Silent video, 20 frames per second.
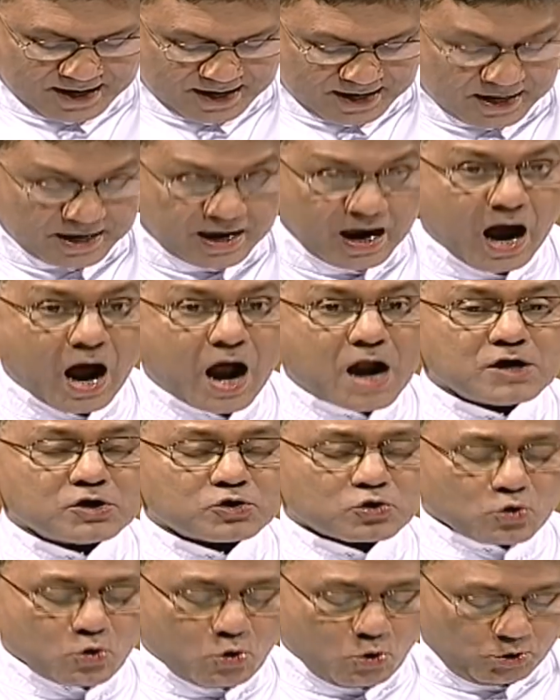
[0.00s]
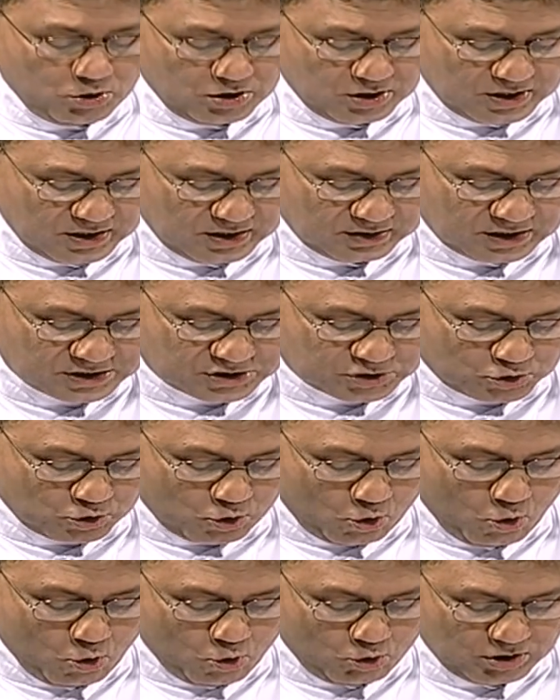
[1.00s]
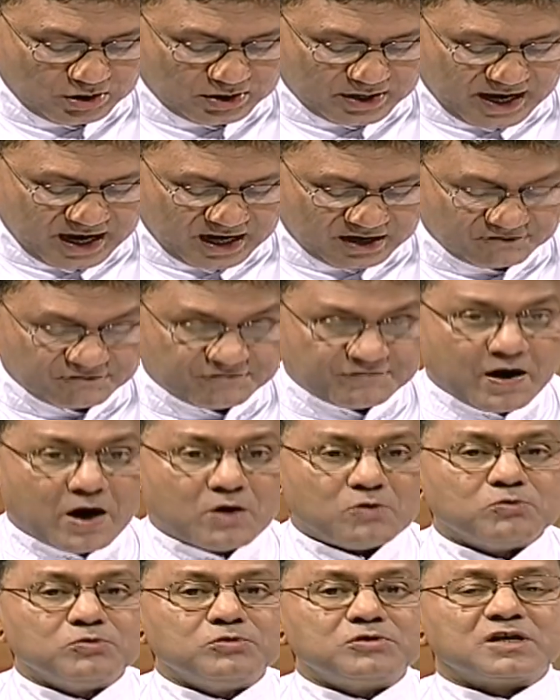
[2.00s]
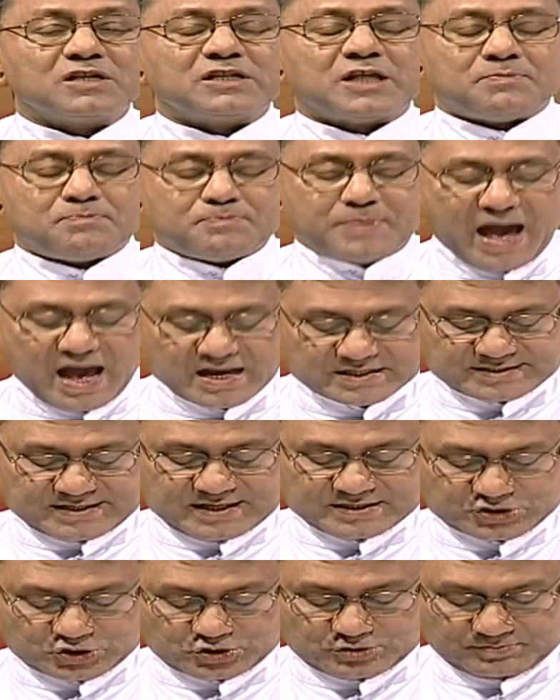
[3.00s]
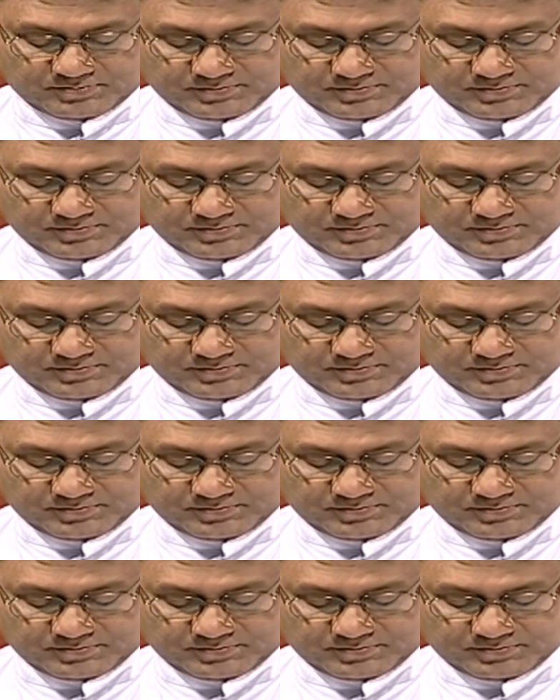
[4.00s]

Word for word: He unrolled the scroll and found the passage